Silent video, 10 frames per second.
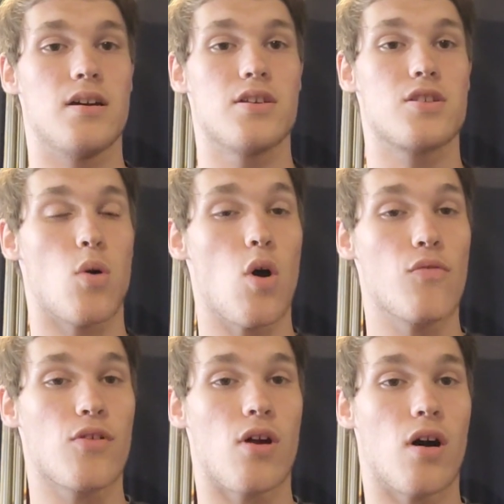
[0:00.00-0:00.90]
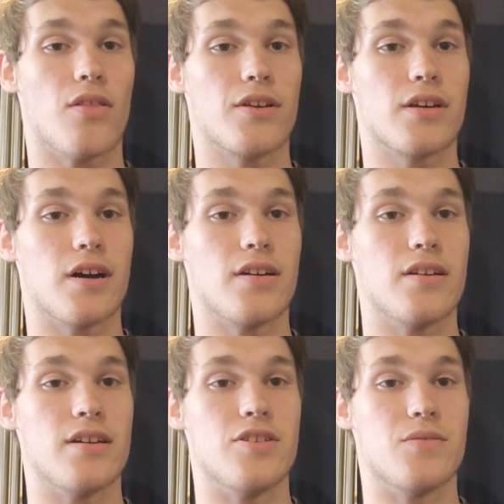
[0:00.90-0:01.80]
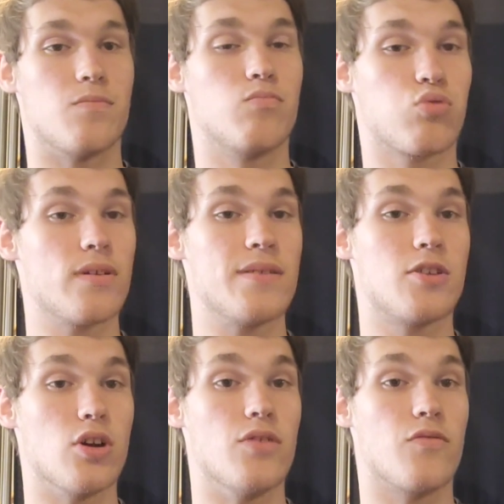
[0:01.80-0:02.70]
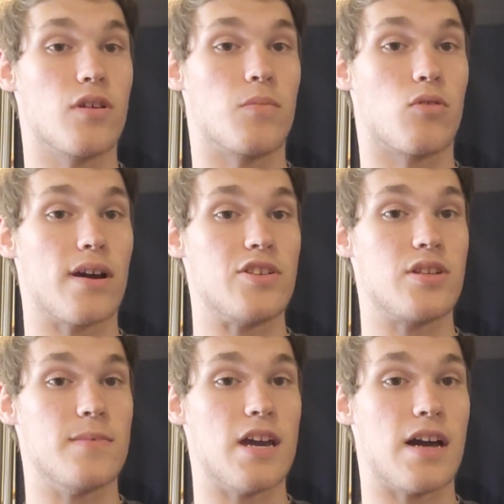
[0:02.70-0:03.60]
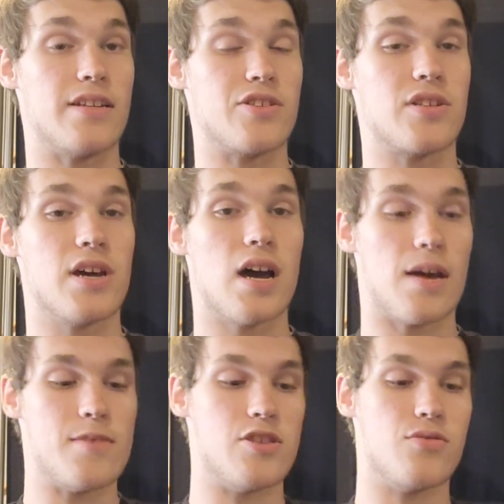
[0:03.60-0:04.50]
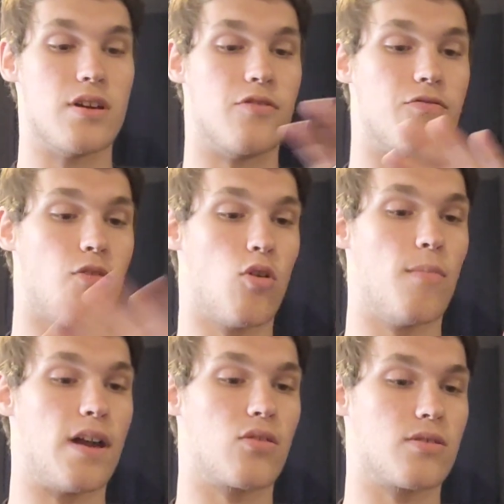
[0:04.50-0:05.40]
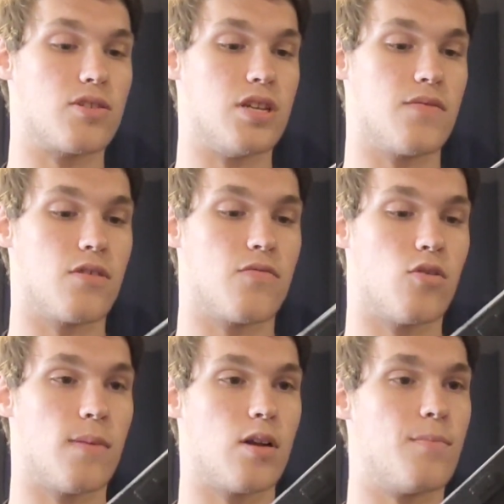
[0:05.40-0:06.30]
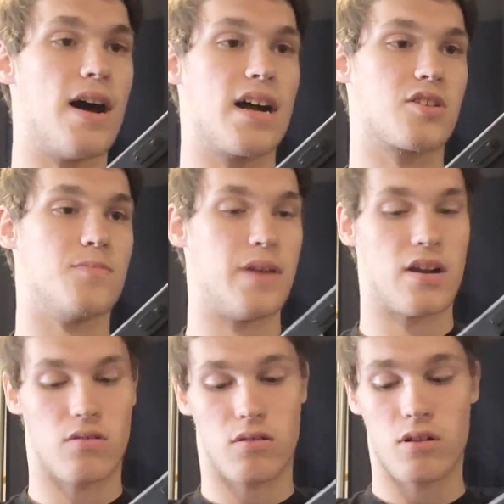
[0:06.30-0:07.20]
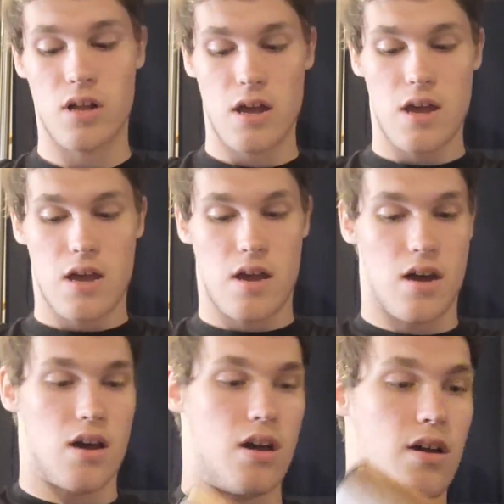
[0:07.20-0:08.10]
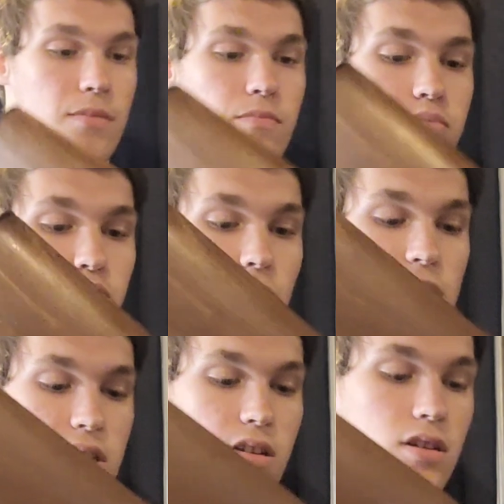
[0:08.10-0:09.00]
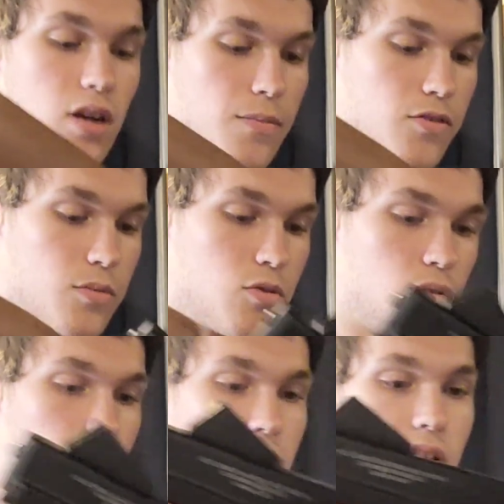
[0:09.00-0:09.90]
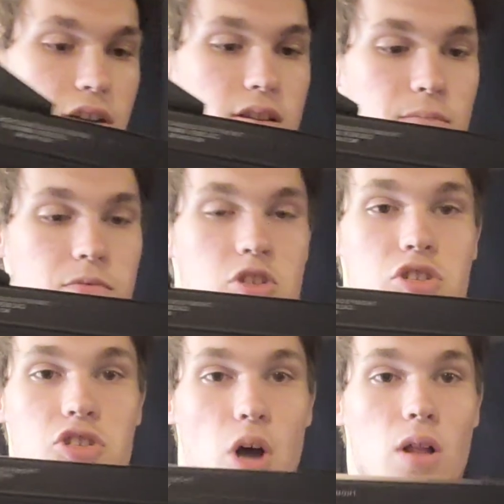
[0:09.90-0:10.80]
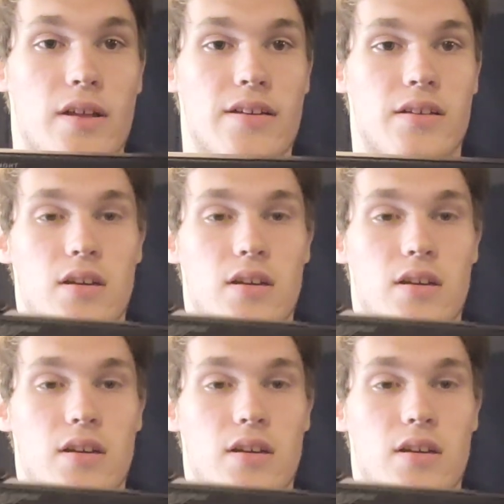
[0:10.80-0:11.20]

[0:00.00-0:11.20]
So overall, the gun is pretty good for the price, to be honest. I mean, you get a full metal receiver, full metal box, barrel, pretty comfortable gun. It's solid.